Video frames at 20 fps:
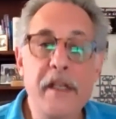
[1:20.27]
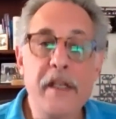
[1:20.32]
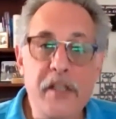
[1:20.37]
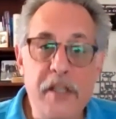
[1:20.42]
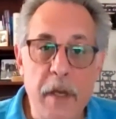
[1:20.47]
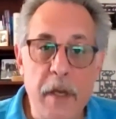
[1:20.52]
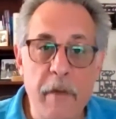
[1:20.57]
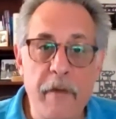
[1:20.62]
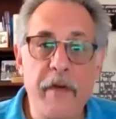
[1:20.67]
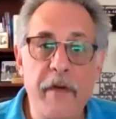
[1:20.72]

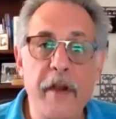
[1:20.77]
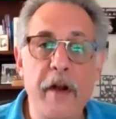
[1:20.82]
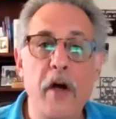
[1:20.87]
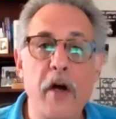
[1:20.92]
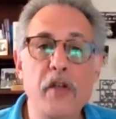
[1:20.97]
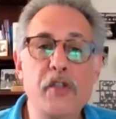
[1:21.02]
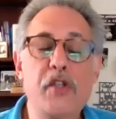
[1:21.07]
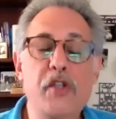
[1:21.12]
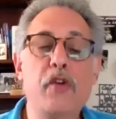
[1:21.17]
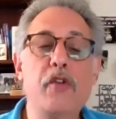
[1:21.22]
Some of it
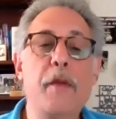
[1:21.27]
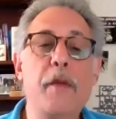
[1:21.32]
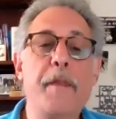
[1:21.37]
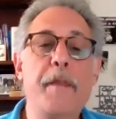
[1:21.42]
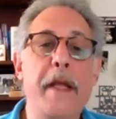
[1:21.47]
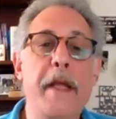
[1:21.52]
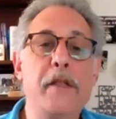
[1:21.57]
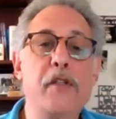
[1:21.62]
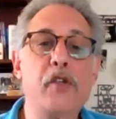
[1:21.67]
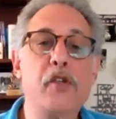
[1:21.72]
also
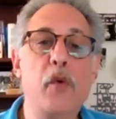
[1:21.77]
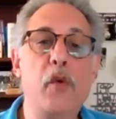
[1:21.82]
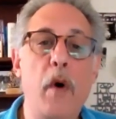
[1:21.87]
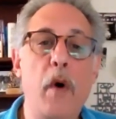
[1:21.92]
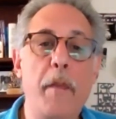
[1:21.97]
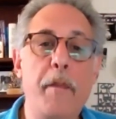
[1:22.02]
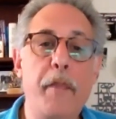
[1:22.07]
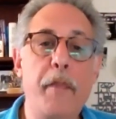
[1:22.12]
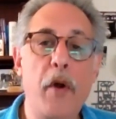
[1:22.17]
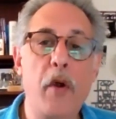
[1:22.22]
depends on
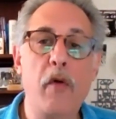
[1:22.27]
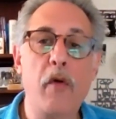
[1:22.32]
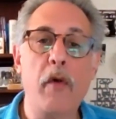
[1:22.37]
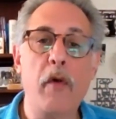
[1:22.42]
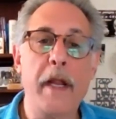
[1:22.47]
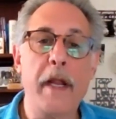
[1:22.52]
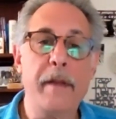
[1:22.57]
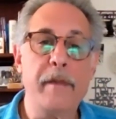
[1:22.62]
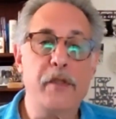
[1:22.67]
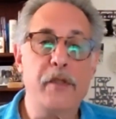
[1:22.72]
what
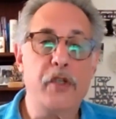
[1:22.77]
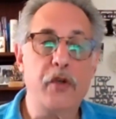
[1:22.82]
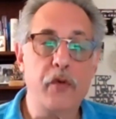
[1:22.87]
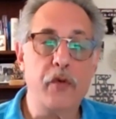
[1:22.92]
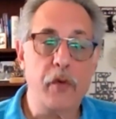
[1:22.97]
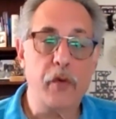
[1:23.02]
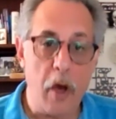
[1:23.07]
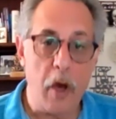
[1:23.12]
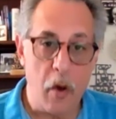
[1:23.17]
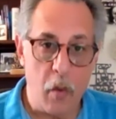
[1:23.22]
programs
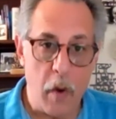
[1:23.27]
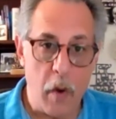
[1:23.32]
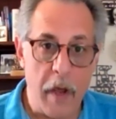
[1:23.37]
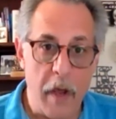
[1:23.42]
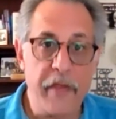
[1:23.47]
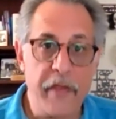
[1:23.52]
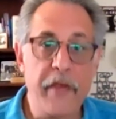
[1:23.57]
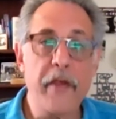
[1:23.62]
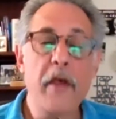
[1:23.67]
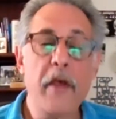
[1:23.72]
you go
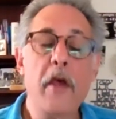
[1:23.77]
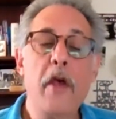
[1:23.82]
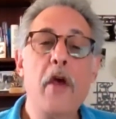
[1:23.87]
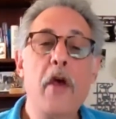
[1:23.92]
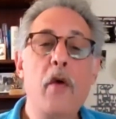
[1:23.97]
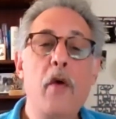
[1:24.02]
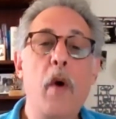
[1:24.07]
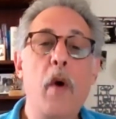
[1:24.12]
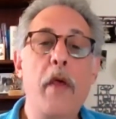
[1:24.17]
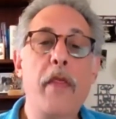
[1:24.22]
with,
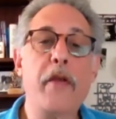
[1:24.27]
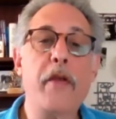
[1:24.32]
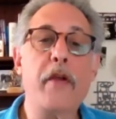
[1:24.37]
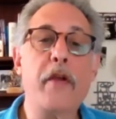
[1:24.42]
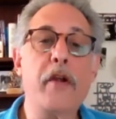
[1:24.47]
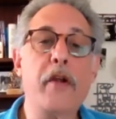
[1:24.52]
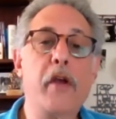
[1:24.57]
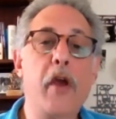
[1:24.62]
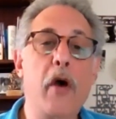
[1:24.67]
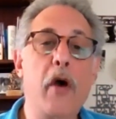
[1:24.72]
whether
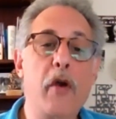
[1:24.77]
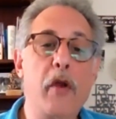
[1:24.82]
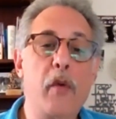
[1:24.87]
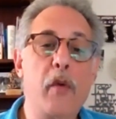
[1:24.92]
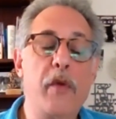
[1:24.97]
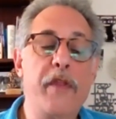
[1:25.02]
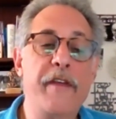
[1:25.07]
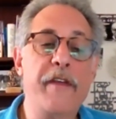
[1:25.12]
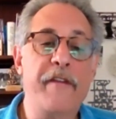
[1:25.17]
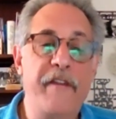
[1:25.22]
you're
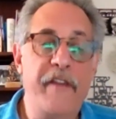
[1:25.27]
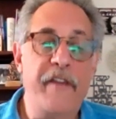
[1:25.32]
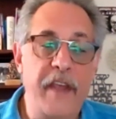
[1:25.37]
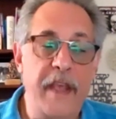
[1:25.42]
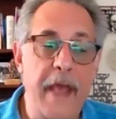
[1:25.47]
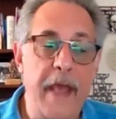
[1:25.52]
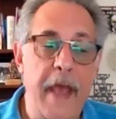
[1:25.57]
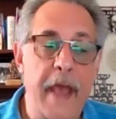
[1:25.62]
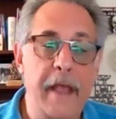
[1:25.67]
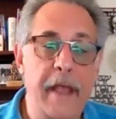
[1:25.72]
going with a
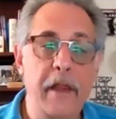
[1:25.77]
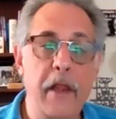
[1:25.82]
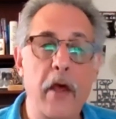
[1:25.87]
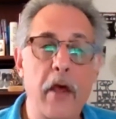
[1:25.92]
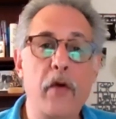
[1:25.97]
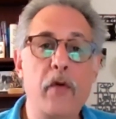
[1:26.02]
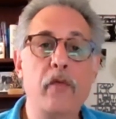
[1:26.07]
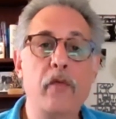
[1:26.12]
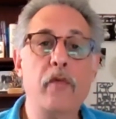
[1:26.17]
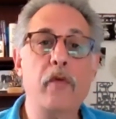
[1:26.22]
VA
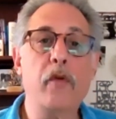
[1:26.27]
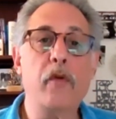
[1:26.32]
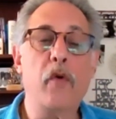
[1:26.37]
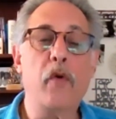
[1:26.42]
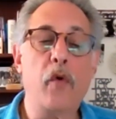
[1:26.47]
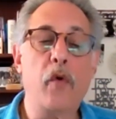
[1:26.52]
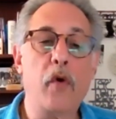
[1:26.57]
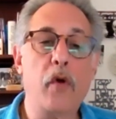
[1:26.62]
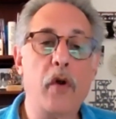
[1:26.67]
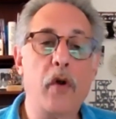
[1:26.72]
loan
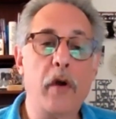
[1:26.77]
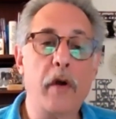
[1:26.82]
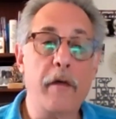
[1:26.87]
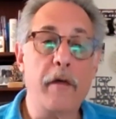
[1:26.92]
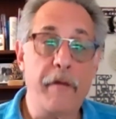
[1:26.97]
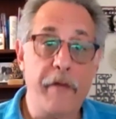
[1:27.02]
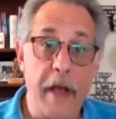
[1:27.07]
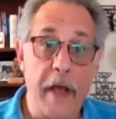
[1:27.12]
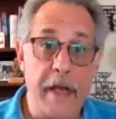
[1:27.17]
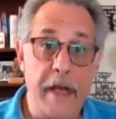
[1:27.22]

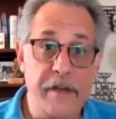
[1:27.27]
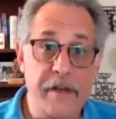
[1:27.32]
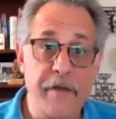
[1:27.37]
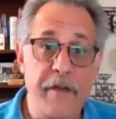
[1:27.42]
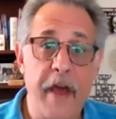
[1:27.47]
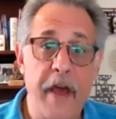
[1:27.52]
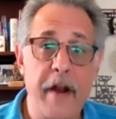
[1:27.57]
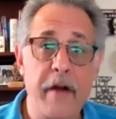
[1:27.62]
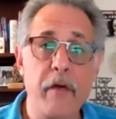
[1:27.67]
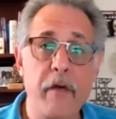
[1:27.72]
or as a
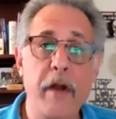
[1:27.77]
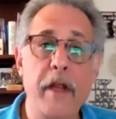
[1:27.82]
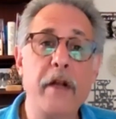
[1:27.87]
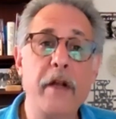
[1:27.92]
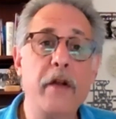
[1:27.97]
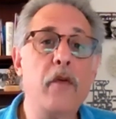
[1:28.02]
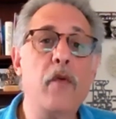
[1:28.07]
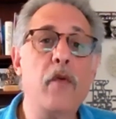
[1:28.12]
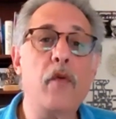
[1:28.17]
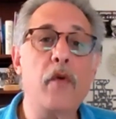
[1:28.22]

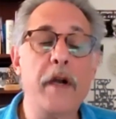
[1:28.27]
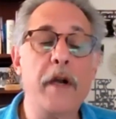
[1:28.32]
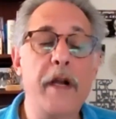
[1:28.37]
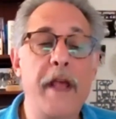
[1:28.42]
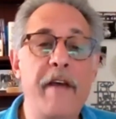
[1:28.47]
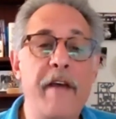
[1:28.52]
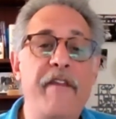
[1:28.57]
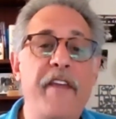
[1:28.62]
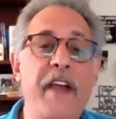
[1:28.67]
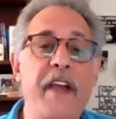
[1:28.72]
veteran or
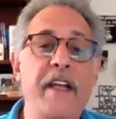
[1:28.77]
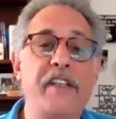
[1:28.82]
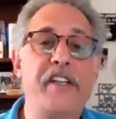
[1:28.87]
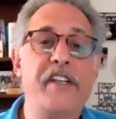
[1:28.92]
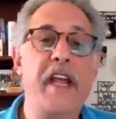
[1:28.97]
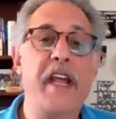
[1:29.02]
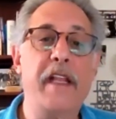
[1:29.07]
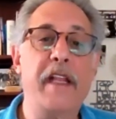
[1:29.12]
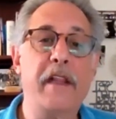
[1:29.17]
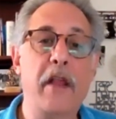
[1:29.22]
an
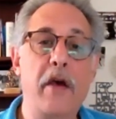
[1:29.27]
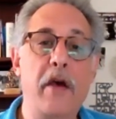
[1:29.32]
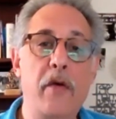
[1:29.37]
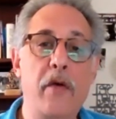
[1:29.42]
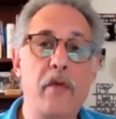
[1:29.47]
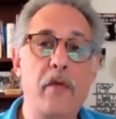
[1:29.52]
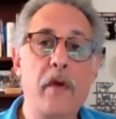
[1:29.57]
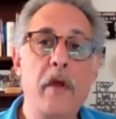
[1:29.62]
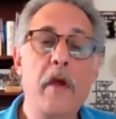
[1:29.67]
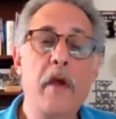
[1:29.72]
FHA
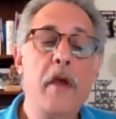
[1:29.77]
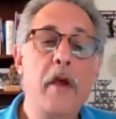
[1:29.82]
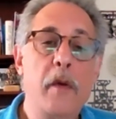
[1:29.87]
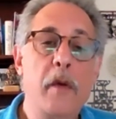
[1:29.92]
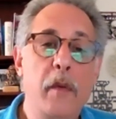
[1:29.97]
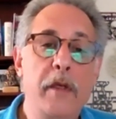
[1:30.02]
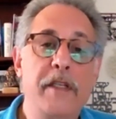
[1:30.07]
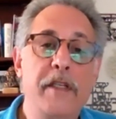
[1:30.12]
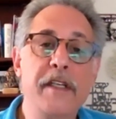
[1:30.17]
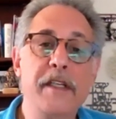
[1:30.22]
loan,
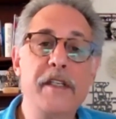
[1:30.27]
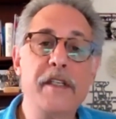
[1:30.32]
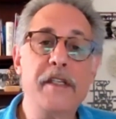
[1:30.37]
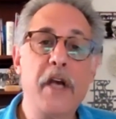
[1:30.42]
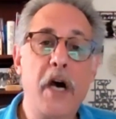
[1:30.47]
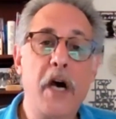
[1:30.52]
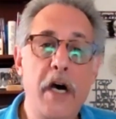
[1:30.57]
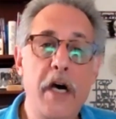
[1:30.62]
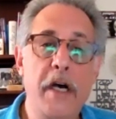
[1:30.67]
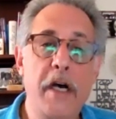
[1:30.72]
which is
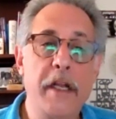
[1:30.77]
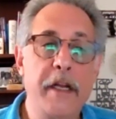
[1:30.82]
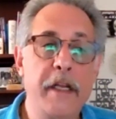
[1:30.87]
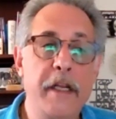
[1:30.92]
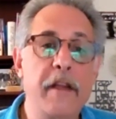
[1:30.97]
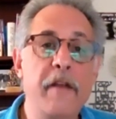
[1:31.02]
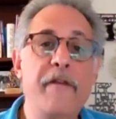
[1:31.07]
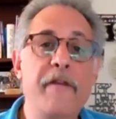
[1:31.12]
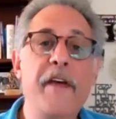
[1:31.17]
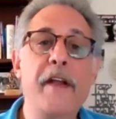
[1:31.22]
HUD
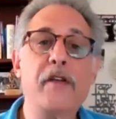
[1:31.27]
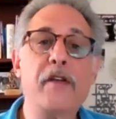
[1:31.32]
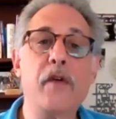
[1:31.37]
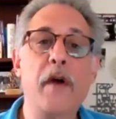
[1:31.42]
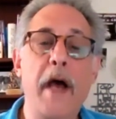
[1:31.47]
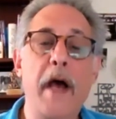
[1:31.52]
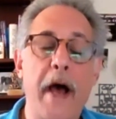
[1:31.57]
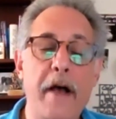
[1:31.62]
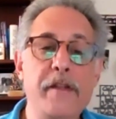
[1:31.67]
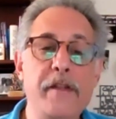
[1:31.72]
and the
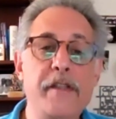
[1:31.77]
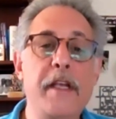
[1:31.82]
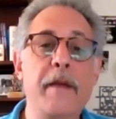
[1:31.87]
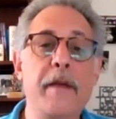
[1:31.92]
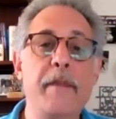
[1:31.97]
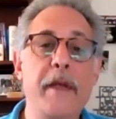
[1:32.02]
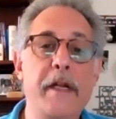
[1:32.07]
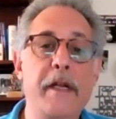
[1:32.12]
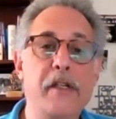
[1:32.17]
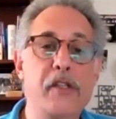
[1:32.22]
Federal Housing
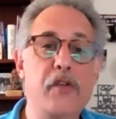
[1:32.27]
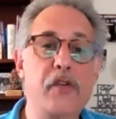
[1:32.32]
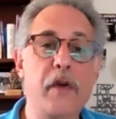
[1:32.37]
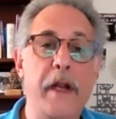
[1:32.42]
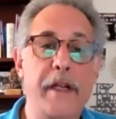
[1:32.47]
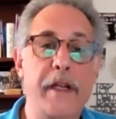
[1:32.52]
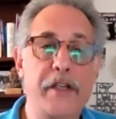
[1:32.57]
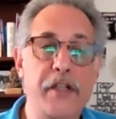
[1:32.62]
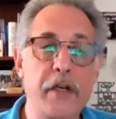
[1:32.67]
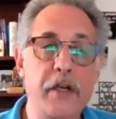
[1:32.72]

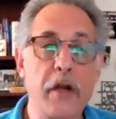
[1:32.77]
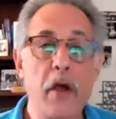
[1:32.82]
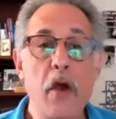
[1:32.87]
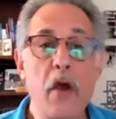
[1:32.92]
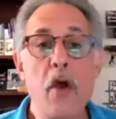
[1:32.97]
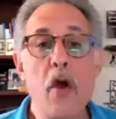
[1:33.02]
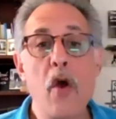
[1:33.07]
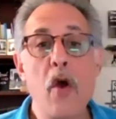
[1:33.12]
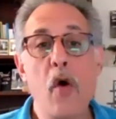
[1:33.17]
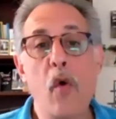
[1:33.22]
Administration,
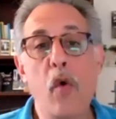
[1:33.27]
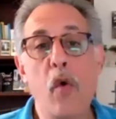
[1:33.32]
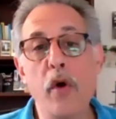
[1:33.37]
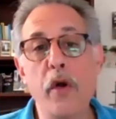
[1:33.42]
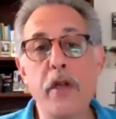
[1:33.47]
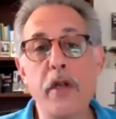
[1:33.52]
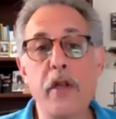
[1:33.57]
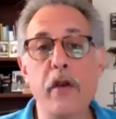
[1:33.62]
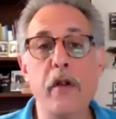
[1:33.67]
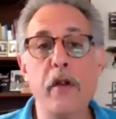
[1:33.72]

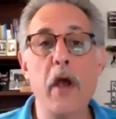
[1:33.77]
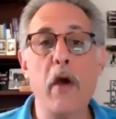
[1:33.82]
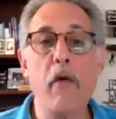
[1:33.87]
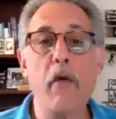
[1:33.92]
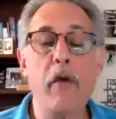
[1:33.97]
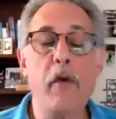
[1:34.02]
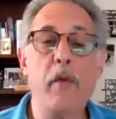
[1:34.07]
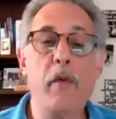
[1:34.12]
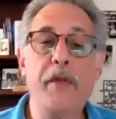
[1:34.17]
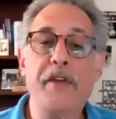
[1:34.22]
or you're
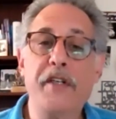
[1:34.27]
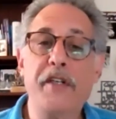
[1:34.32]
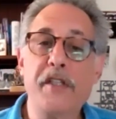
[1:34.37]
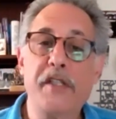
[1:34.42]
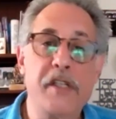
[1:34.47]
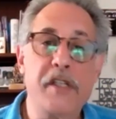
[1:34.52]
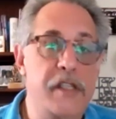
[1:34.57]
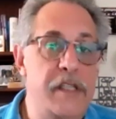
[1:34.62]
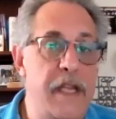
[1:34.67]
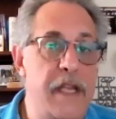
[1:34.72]
going with
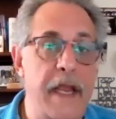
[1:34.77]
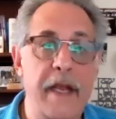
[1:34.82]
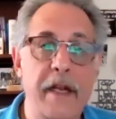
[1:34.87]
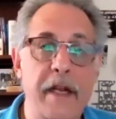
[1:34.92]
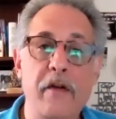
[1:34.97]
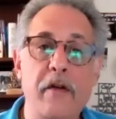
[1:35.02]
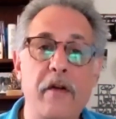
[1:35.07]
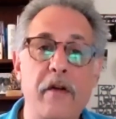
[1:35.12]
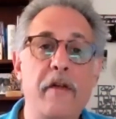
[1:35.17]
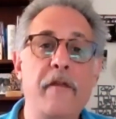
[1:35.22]
just a
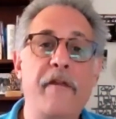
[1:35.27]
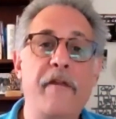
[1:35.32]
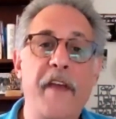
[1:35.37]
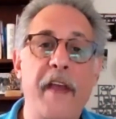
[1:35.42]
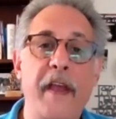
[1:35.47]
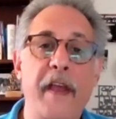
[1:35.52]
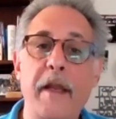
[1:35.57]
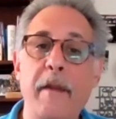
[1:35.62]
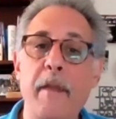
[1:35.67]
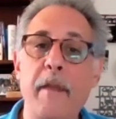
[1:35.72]
standard
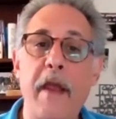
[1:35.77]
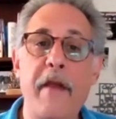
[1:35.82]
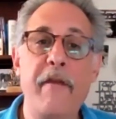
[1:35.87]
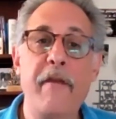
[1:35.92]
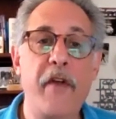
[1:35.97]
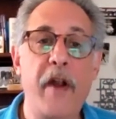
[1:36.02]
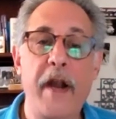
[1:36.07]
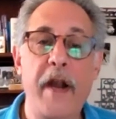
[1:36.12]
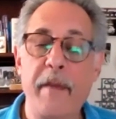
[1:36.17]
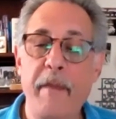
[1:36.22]
Fannie Mae,
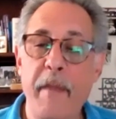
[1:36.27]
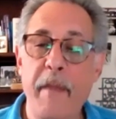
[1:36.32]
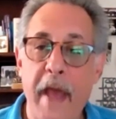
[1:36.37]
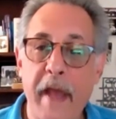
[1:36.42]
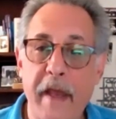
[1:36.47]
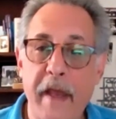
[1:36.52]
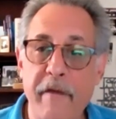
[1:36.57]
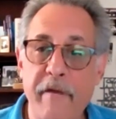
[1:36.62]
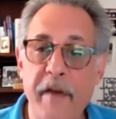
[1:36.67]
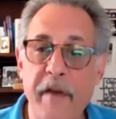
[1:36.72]
Freddie
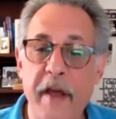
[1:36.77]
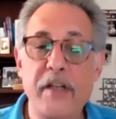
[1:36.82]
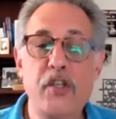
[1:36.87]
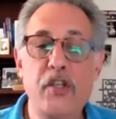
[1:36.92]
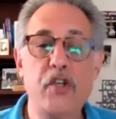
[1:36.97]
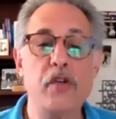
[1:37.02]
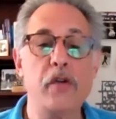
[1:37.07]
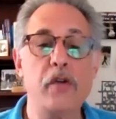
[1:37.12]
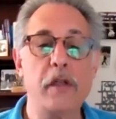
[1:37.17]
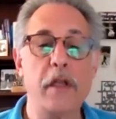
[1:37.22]
Mac
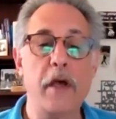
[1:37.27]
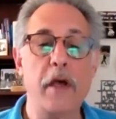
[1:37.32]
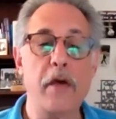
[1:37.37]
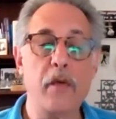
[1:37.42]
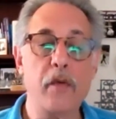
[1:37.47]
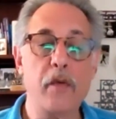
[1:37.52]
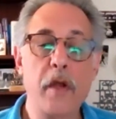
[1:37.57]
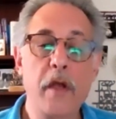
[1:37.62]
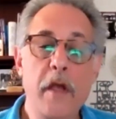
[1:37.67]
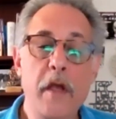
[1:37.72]
conventional
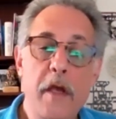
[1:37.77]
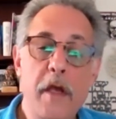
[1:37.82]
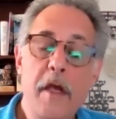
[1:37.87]
loan.